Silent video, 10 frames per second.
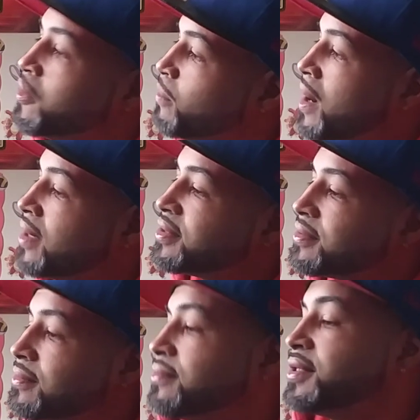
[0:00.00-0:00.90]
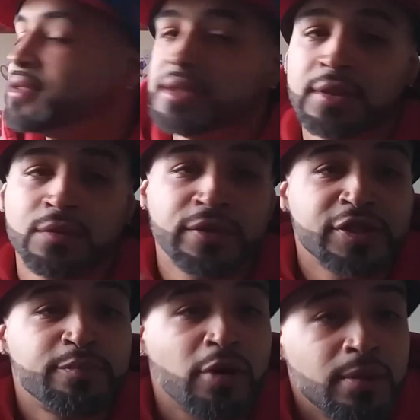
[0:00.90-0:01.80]
mailbox to see
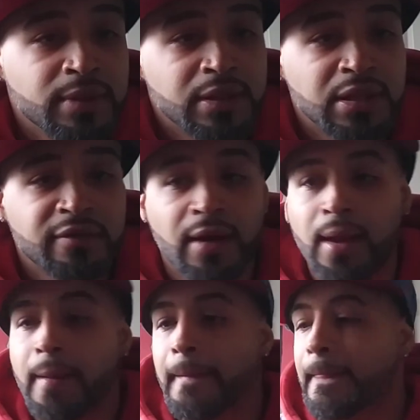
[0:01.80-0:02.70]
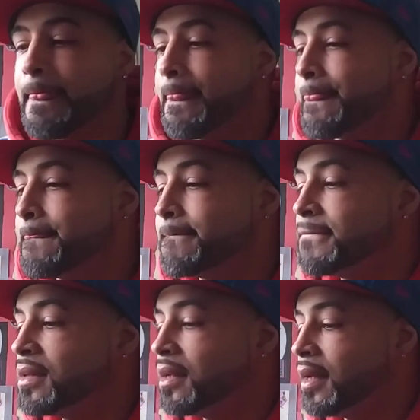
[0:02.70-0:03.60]
which apartment he lived at.
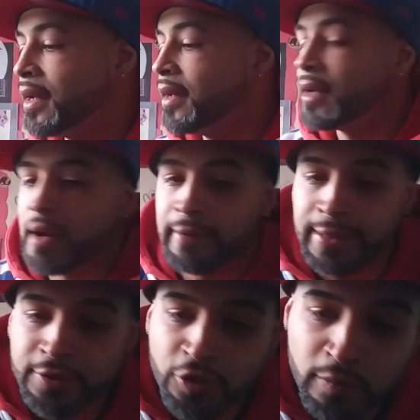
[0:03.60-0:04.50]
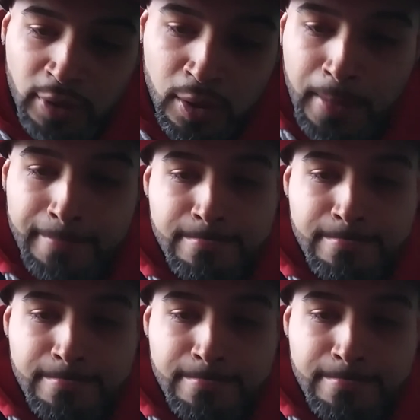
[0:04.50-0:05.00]
And I rang the doorbell.